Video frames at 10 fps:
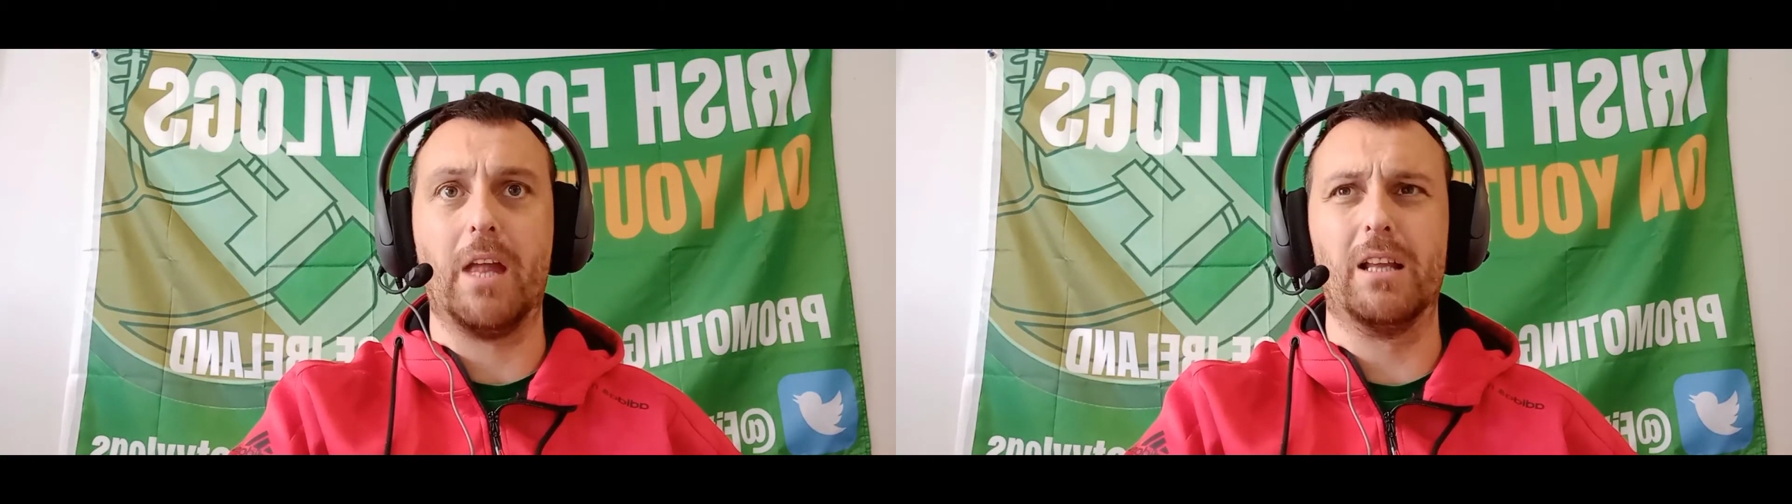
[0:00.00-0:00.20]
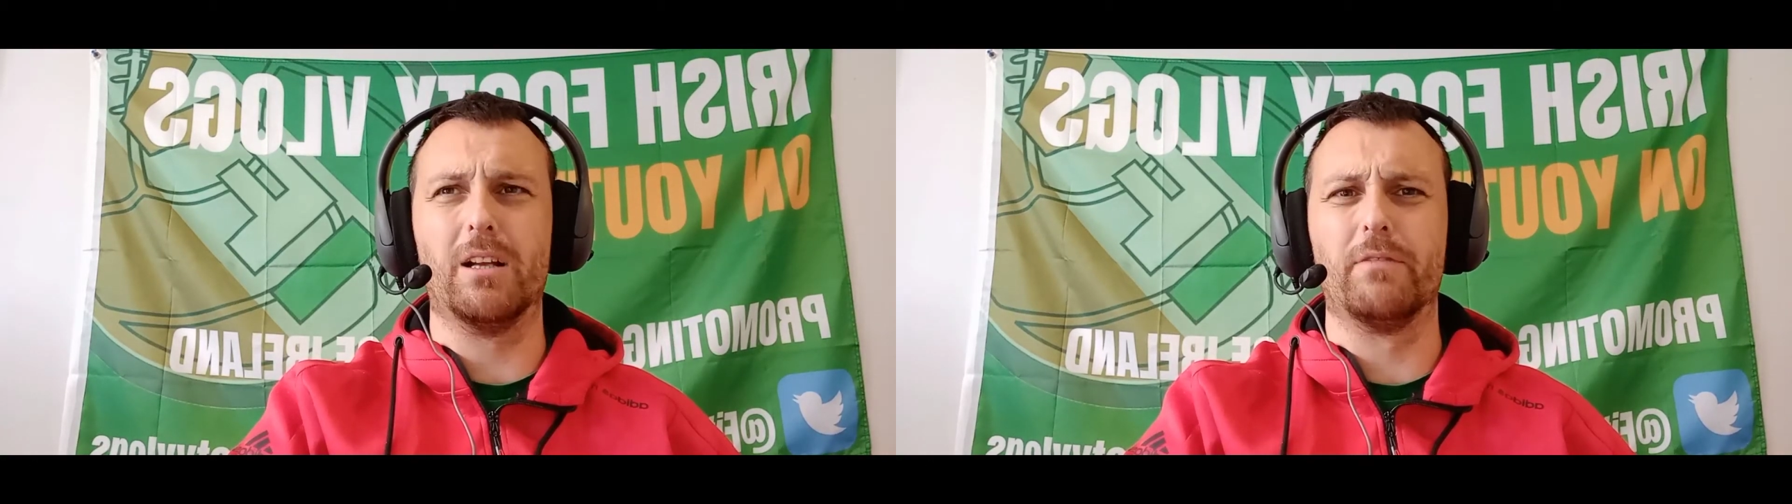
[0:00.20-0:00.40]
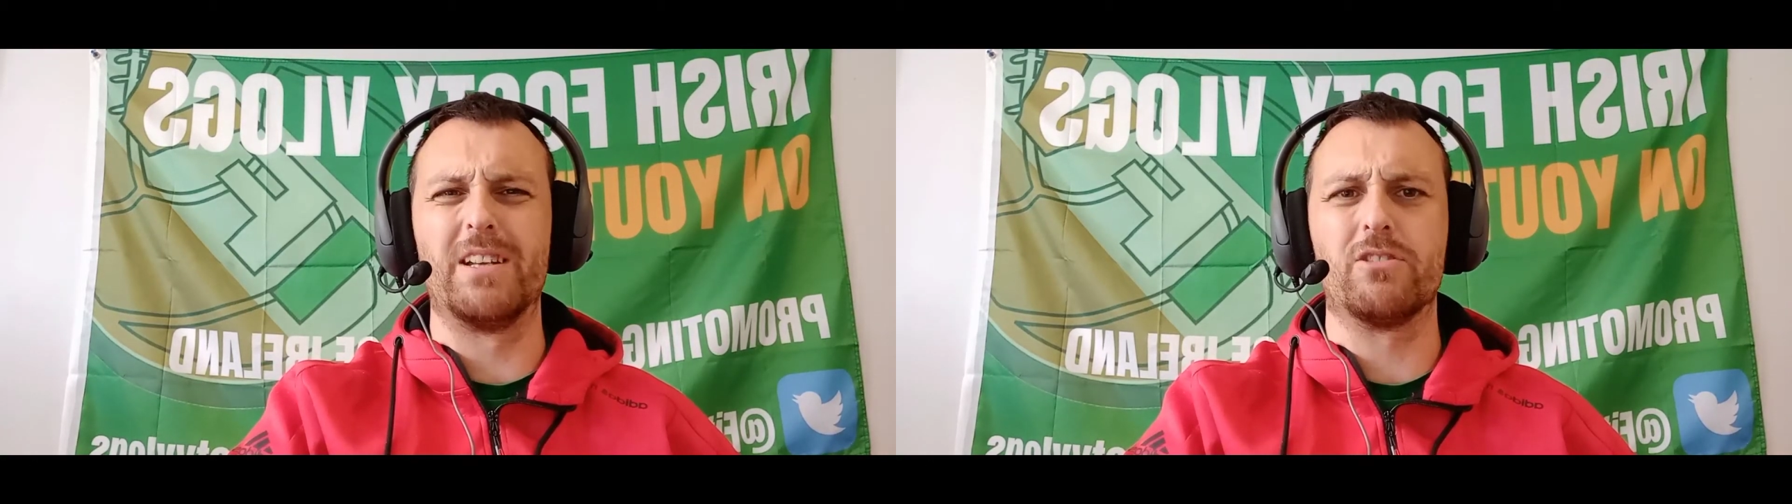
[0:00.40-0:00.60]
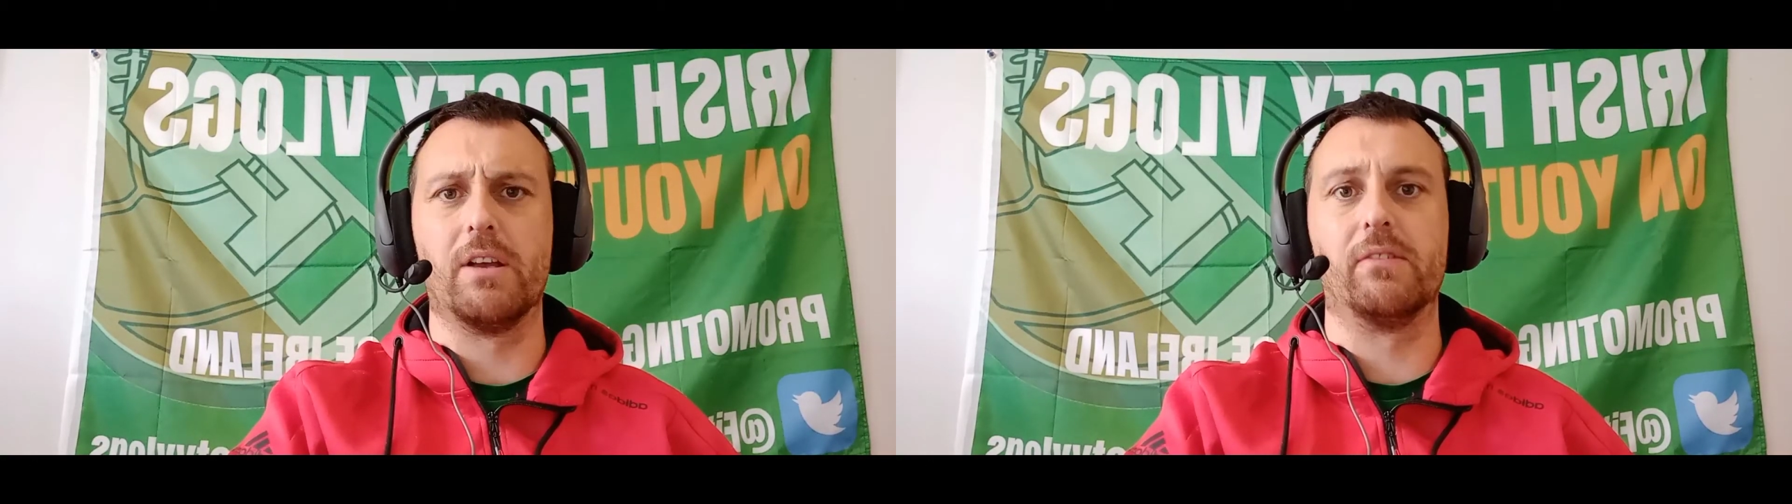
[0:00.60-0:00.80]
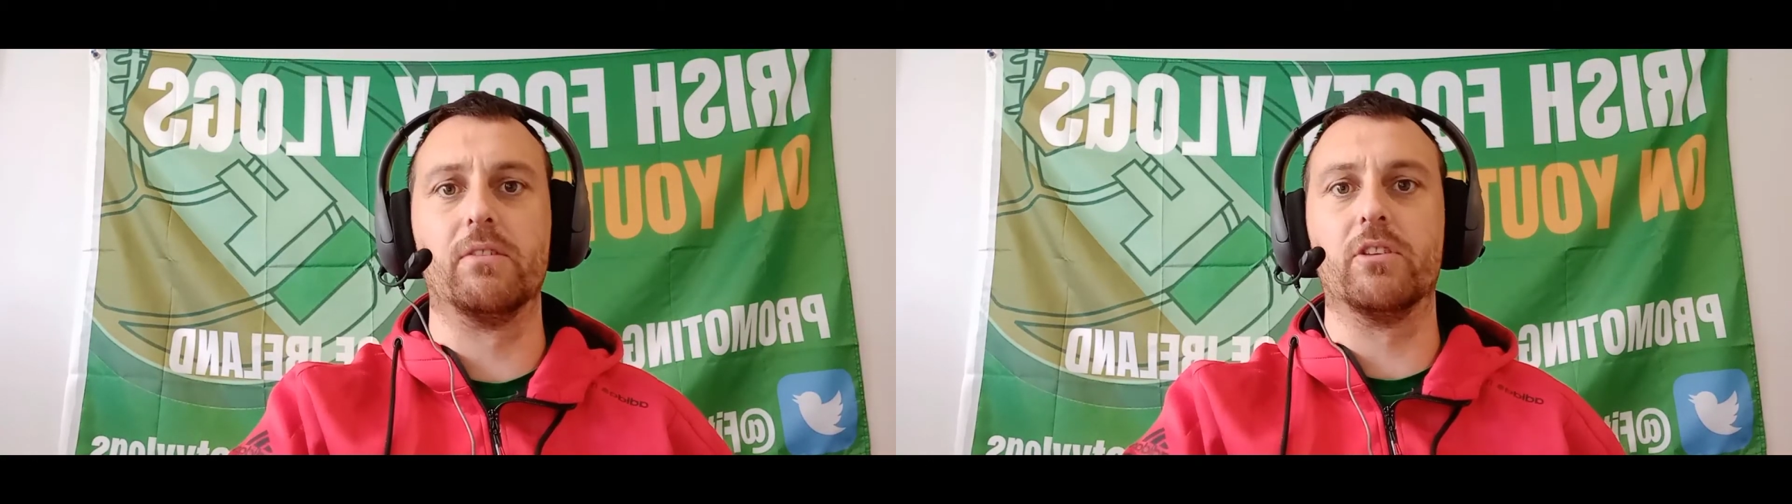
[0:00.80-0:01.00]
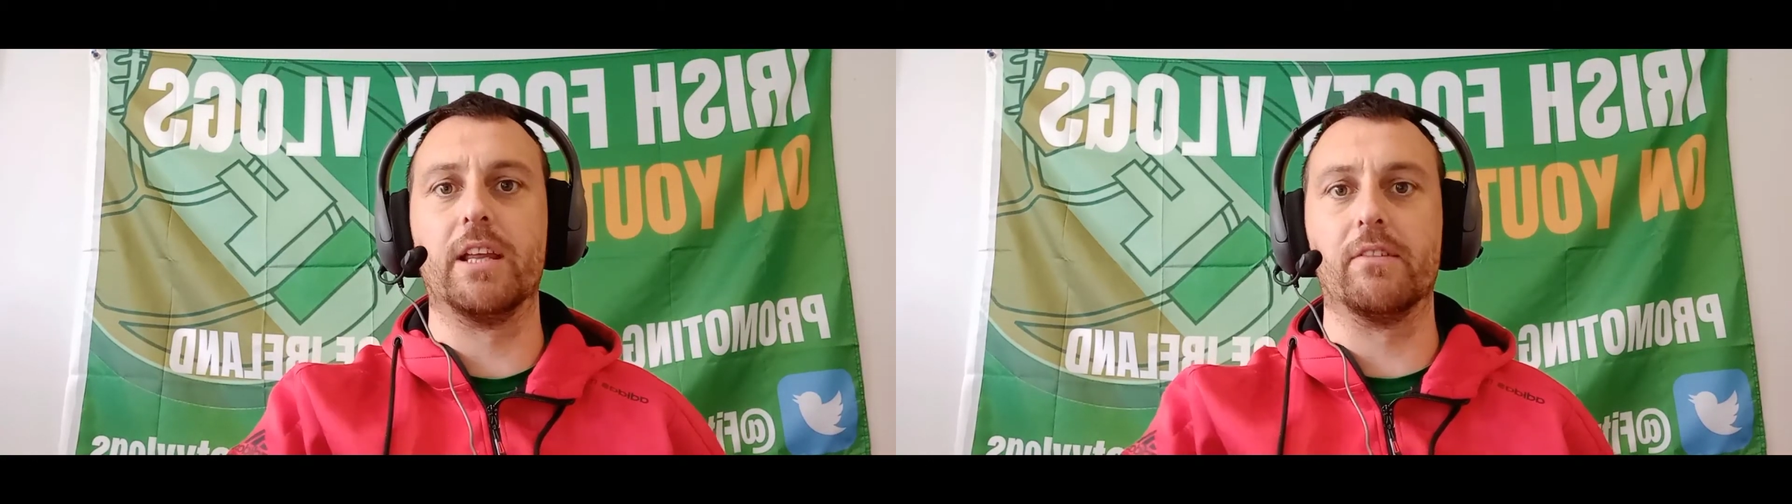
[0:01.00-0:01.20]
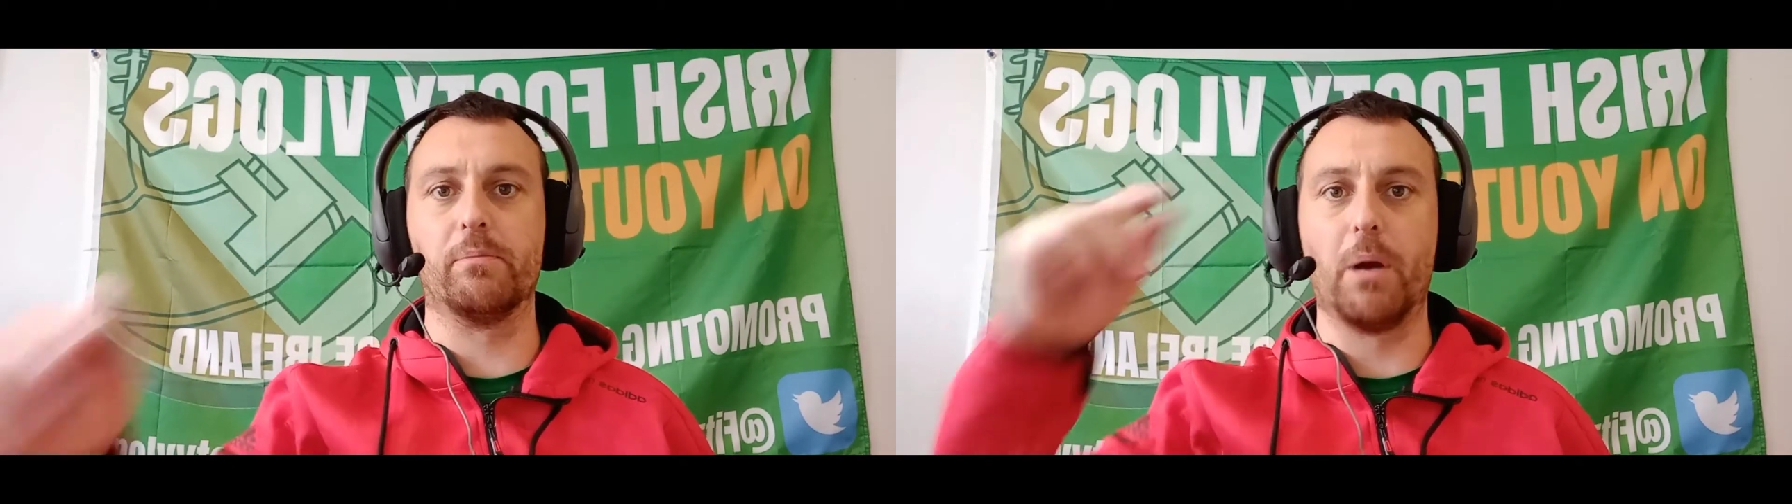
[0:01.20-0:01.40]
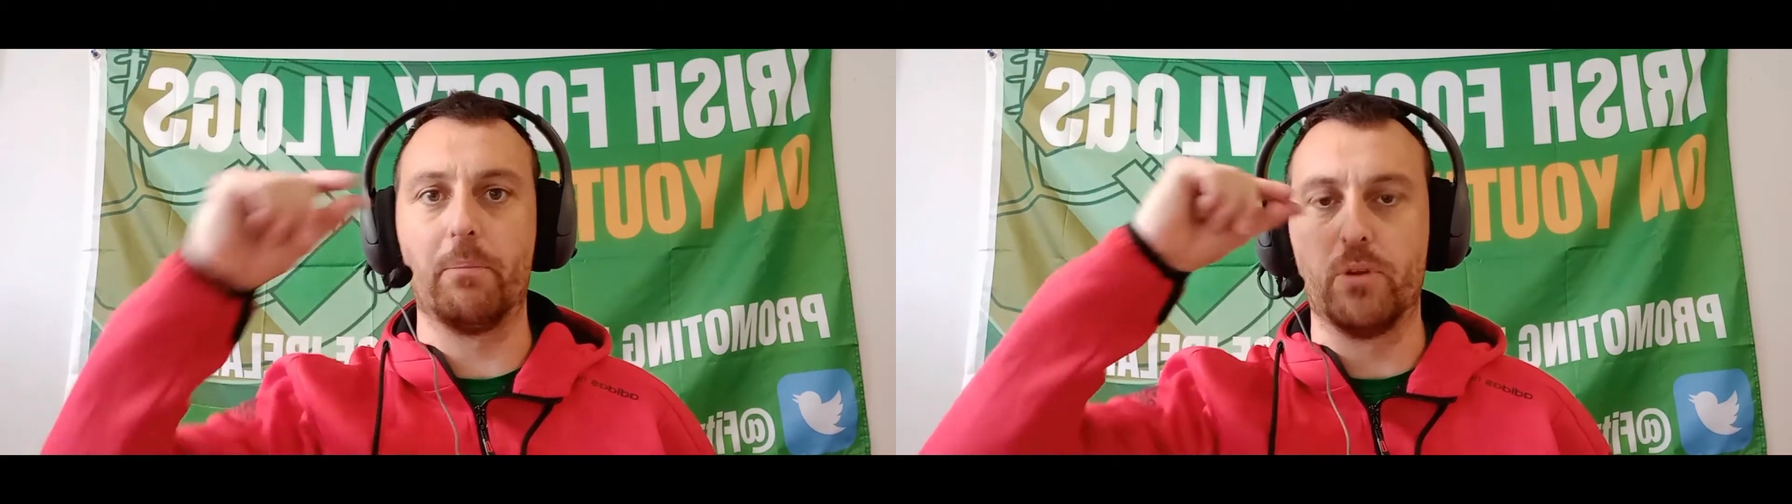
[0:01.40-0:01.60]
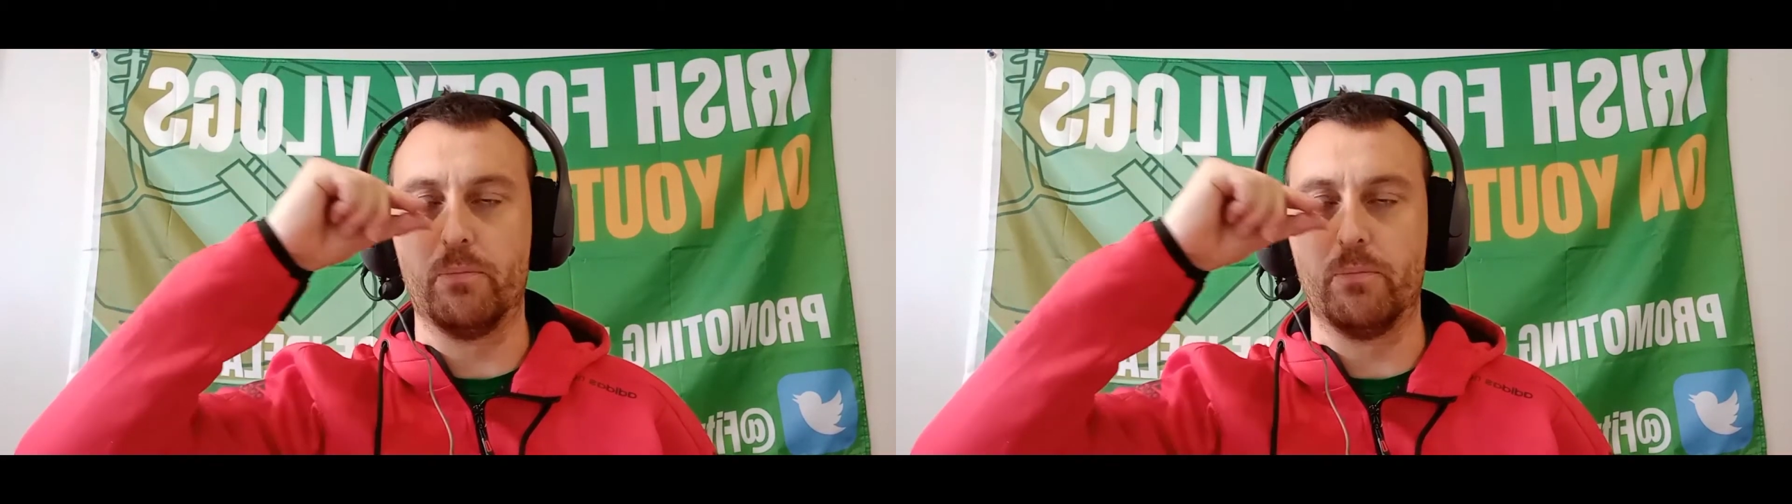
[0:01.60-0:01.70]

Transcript: a lot of interesting things popped